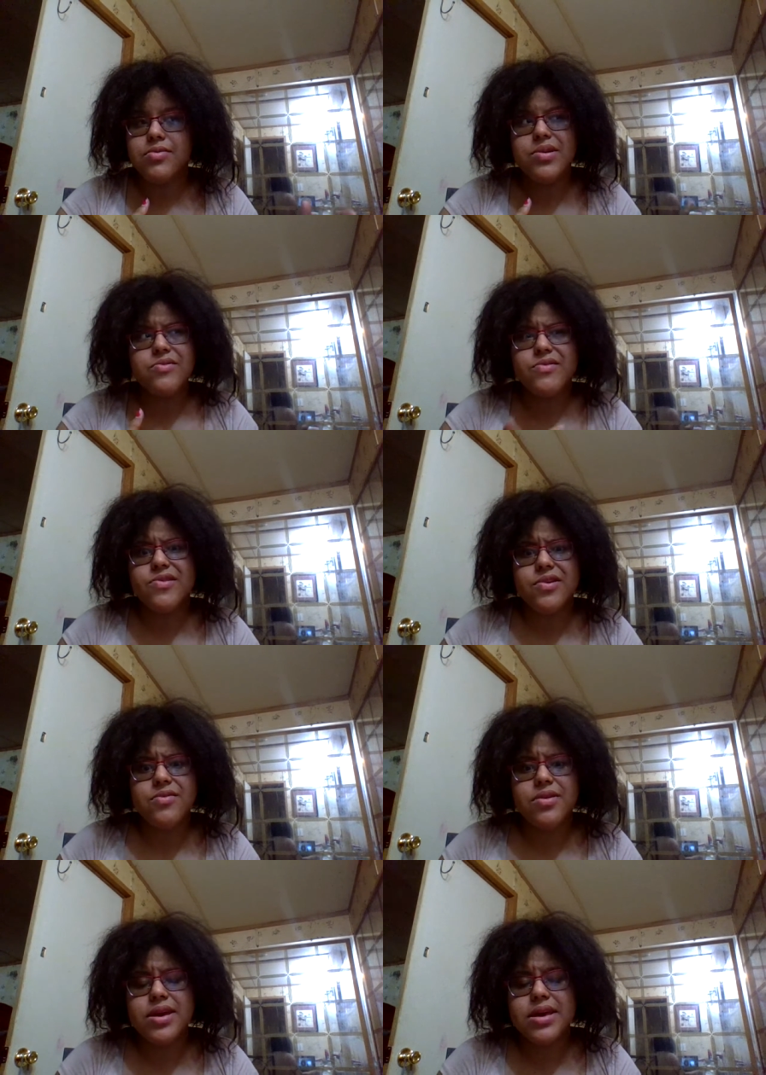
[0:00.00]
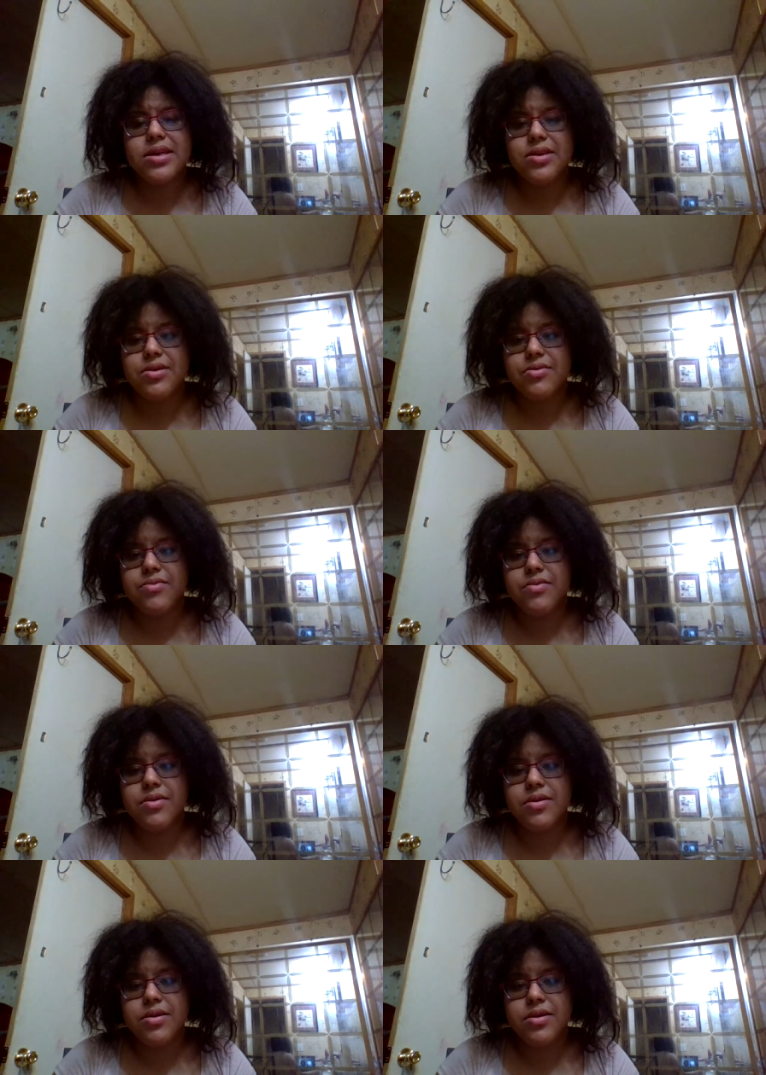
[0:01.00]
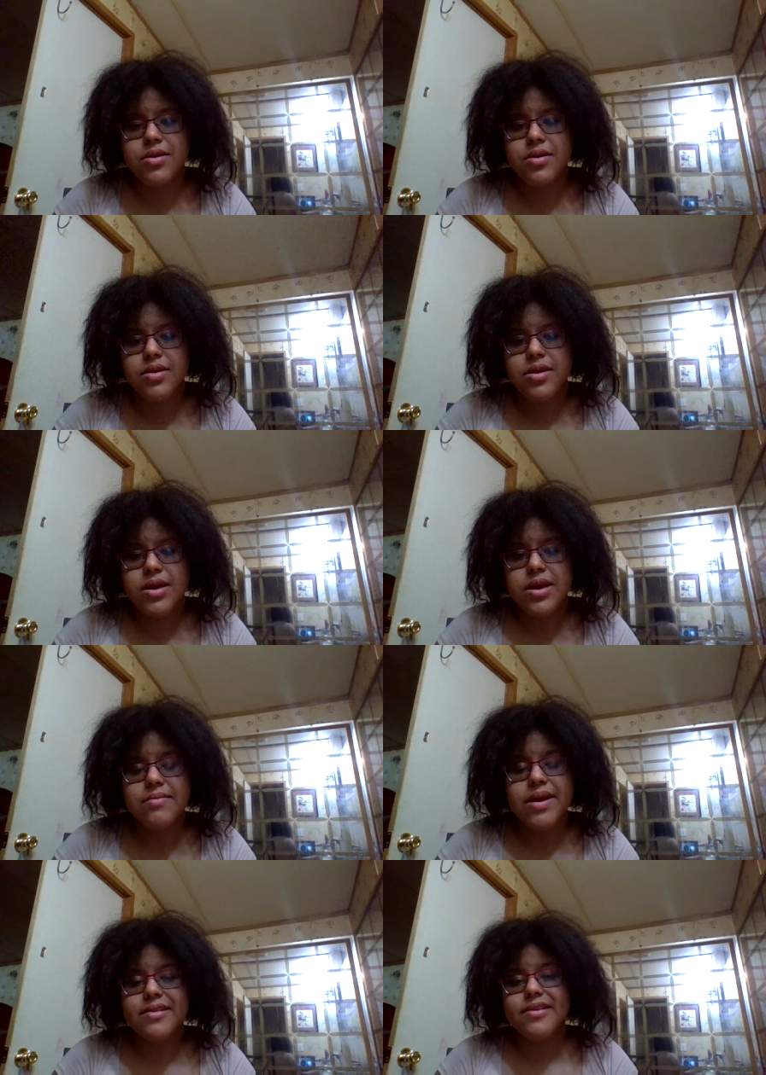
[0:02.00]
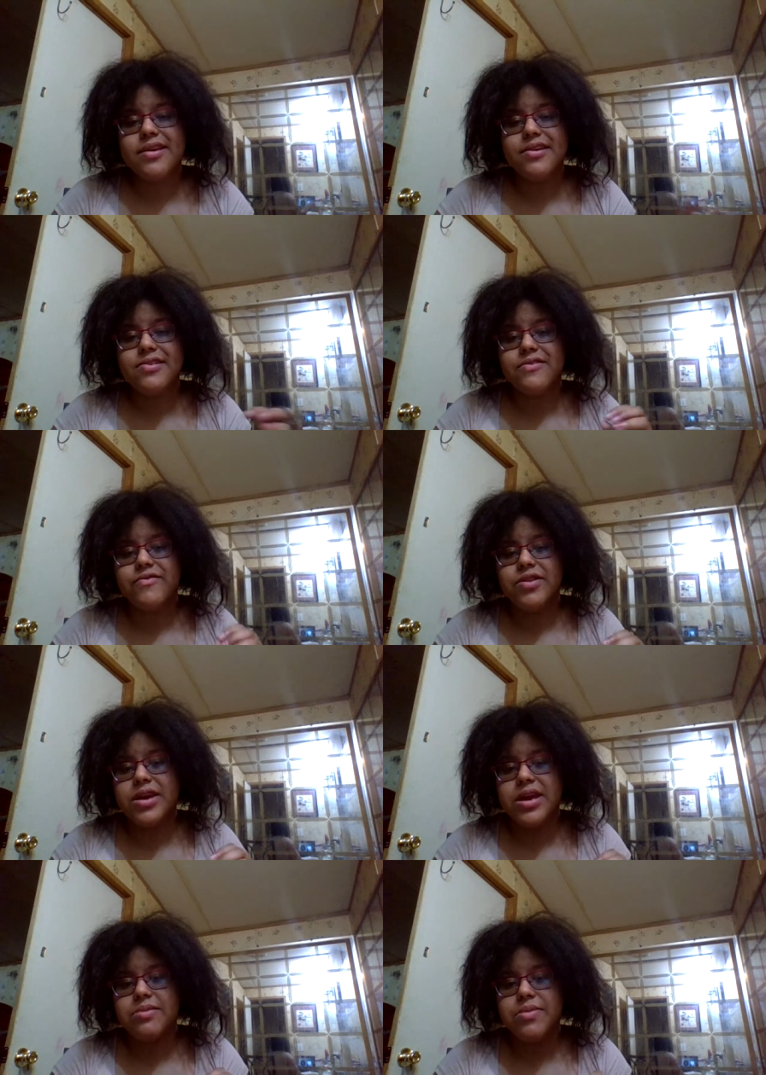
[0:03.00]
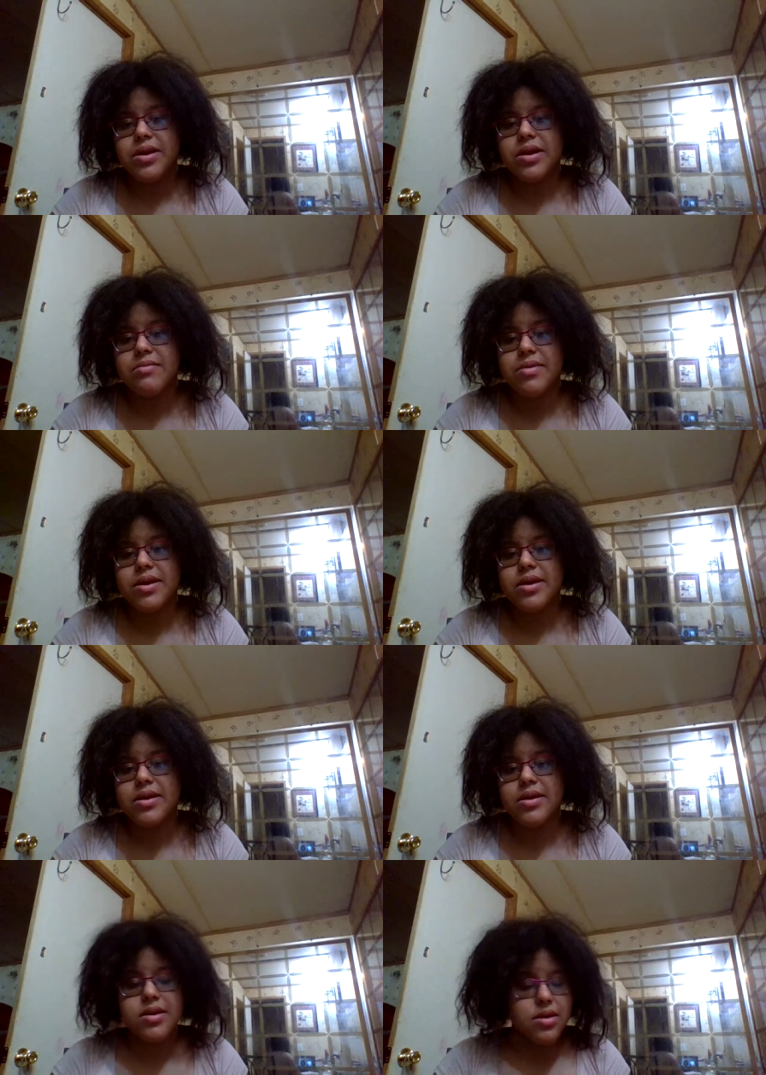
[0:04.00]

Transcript: which was sown in you. It makes it easier for the enemy to come in